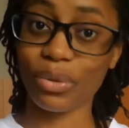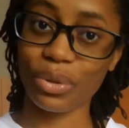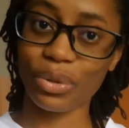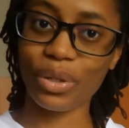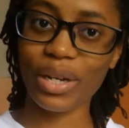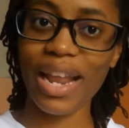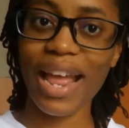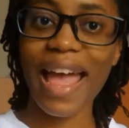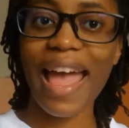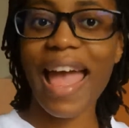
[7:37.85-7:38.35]

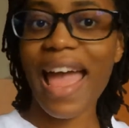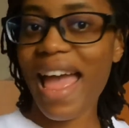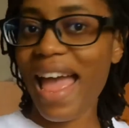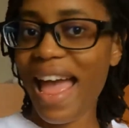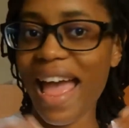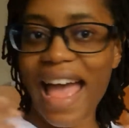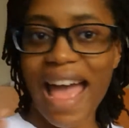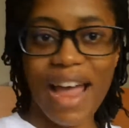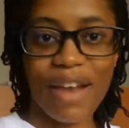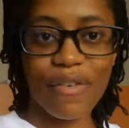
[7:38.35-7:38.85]
road
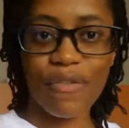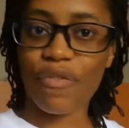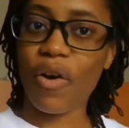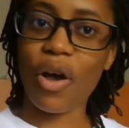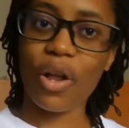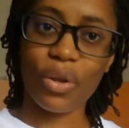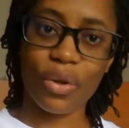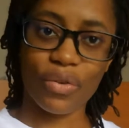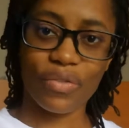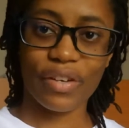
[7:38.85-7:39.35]
and
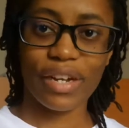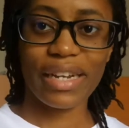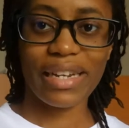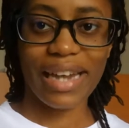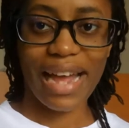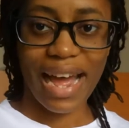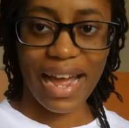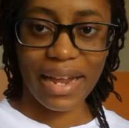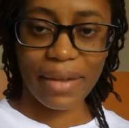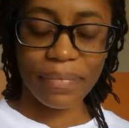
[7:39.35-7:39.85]
fall over
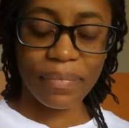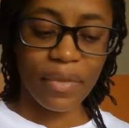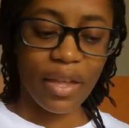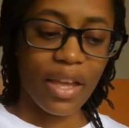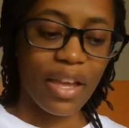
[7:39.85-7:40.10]
and die.